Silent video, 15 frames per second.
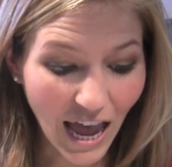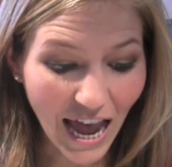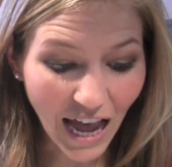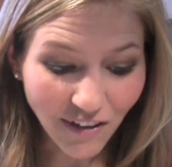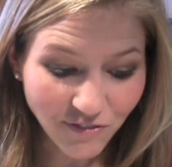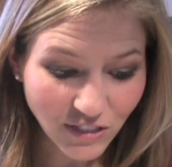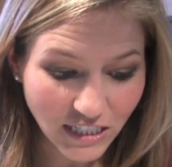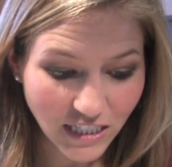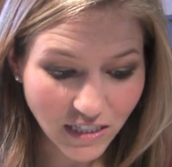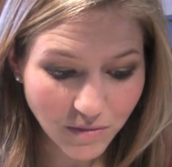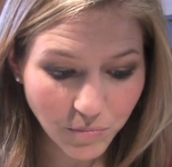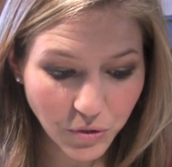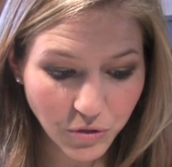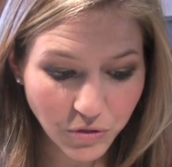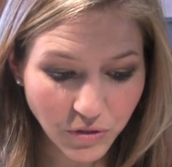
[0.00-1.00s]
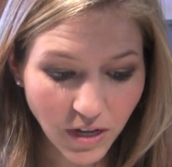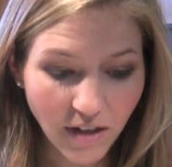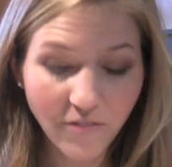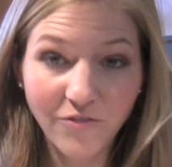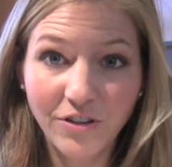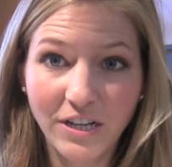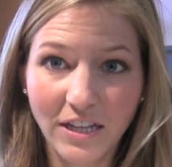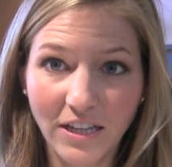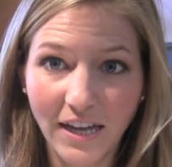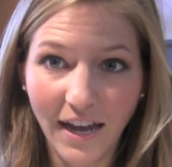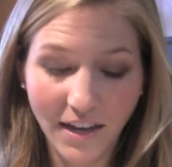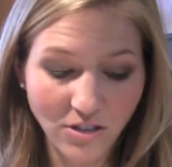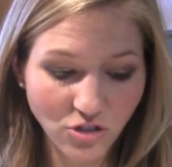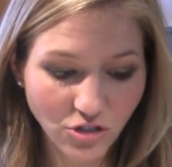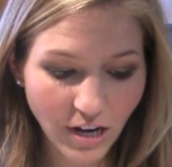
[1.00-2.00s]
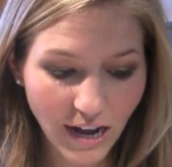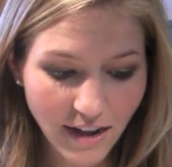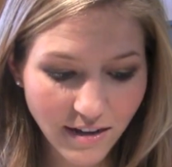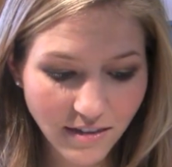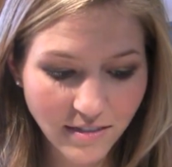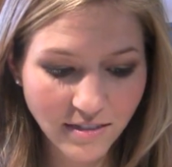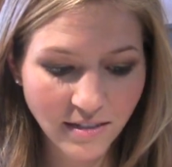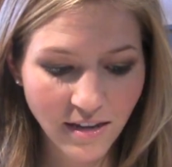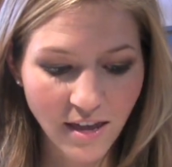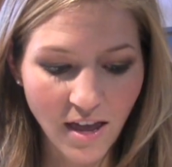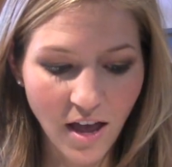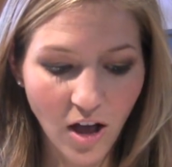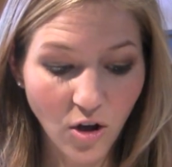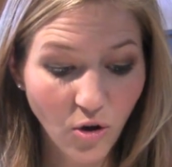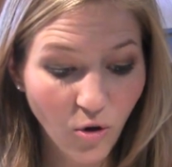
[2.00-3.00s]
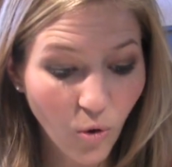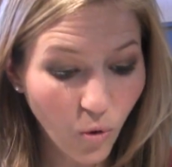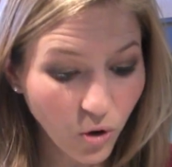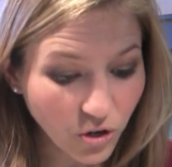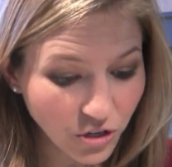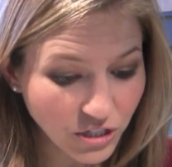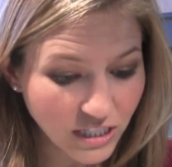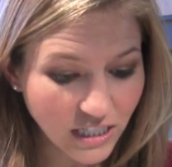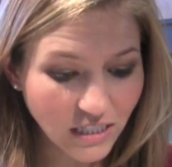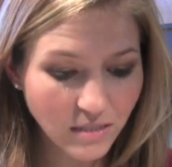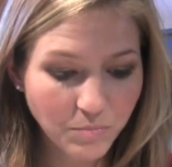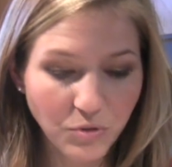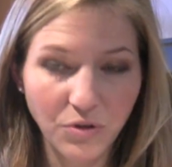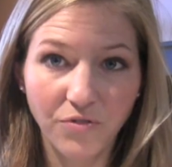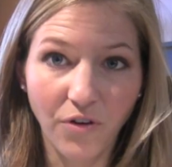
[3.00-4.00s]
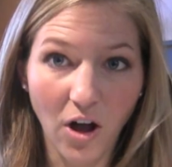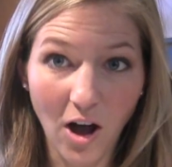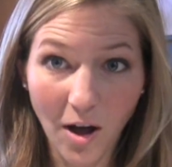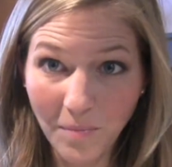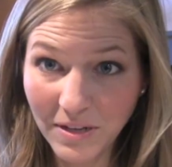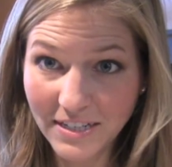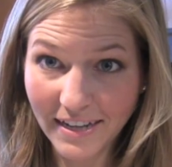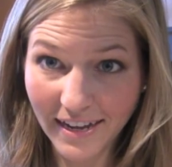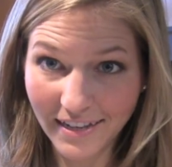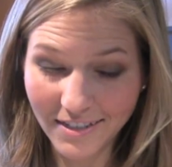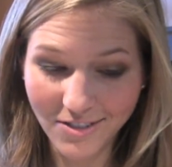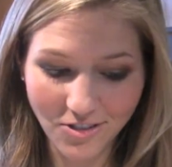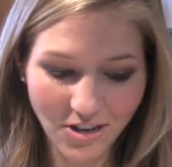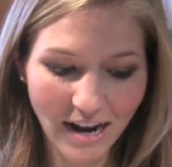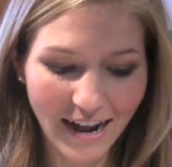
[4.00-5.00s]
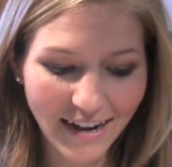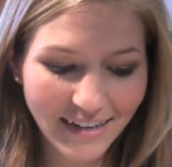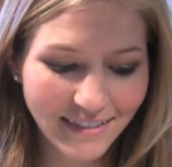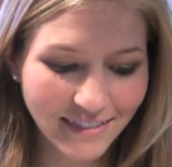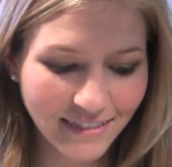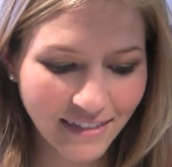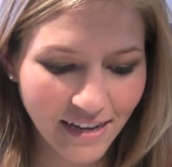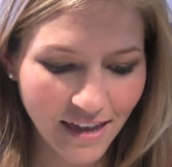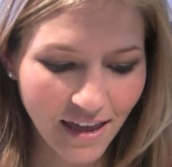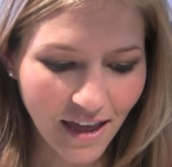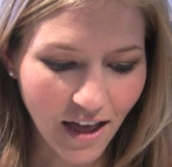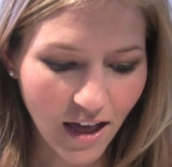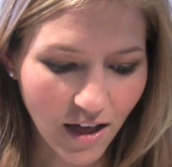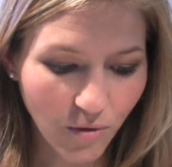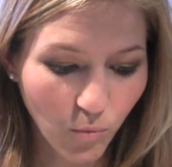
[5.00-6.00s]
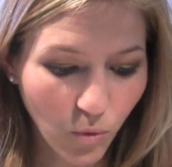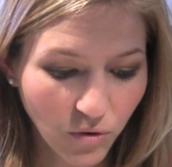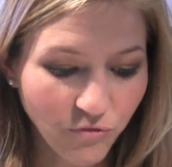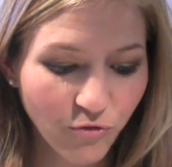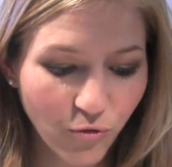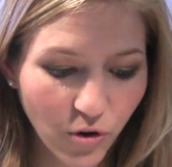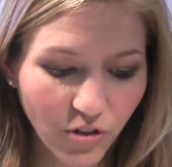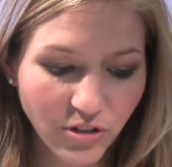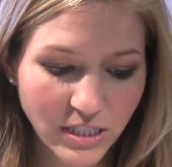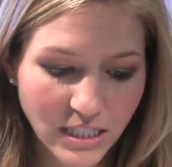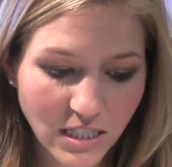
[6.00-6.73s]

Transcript: a half teaspoon of vanilla extract, a quarter teaspoon of almond extract, uh, one fourth